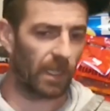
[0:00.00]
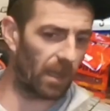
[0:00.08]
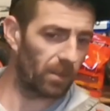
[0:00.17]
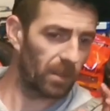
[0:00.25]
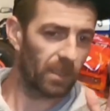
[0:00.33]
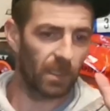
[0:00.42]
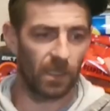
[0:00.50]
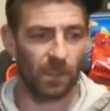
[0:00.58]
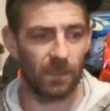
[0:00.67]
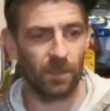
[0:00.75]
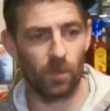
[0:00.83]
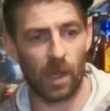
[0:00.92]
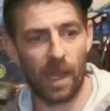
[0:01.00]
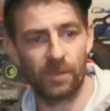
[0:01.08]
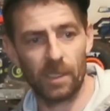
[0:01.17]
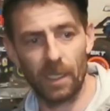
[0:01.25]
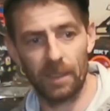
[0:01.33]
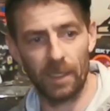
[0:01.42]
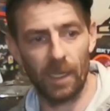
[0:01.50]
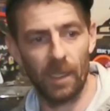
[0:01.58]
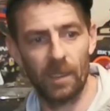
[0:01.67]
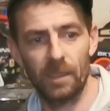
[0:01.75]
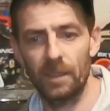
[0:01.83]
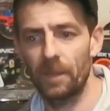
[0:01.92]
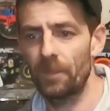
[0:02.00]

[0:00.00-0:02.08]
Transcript: now at the wife's Gladiator,